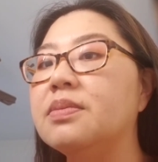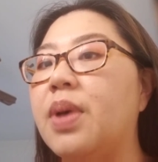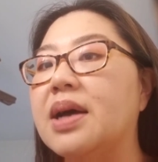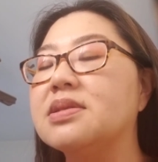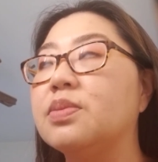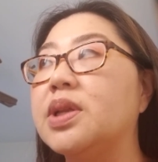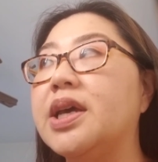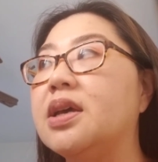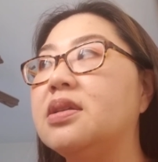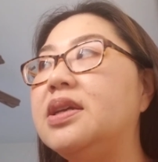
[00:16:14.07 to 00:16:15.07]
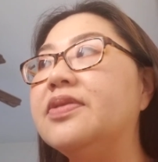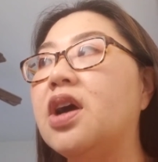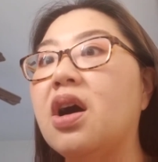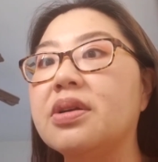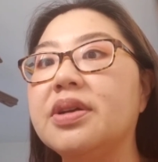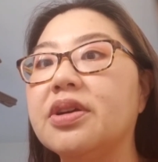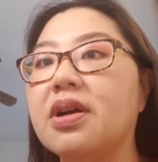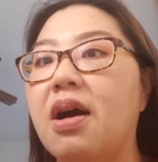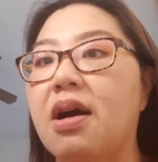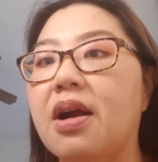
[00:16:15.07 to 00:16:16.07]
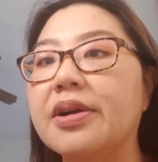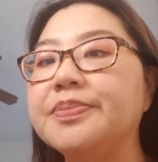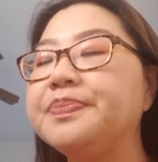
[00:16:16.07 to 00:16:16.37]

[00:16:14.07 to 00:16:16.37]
possibly, and even hotter in your car?